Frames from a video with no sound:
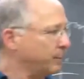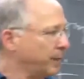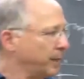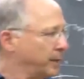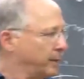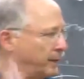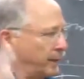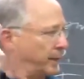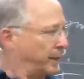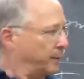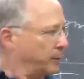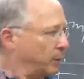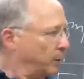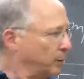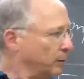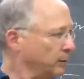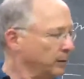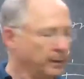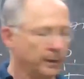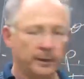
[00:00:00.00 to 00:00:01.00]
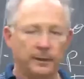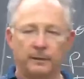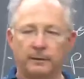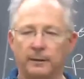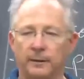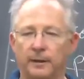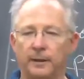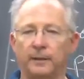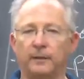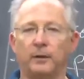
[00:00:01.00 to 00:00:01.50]
by an arrow,
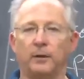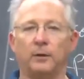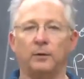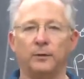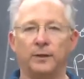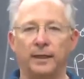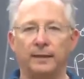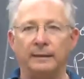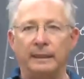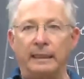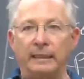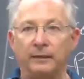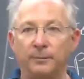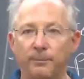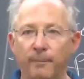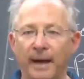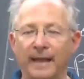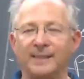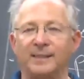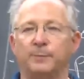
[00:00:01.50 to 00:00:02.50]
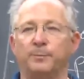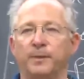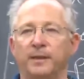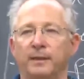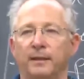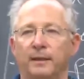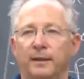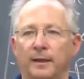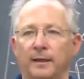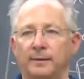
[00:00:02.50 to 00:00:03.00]
then I know that it must be
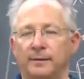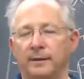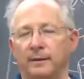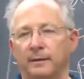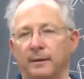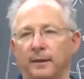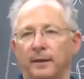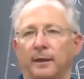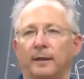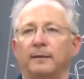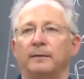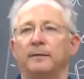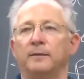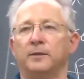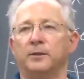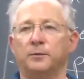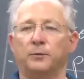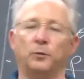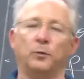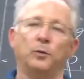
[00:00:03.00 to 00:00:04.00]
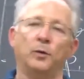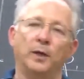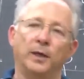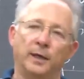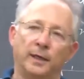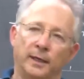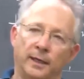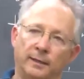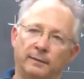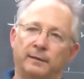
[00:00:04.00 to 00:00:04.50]
the case that the head is true
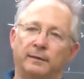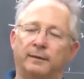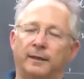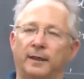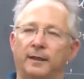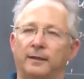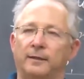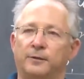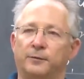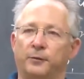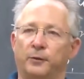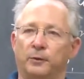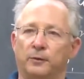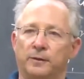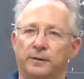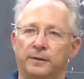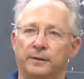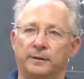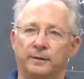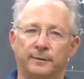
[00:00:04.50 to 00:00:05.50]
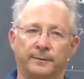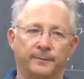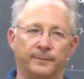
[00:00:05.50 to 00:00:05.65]
and the tail is false.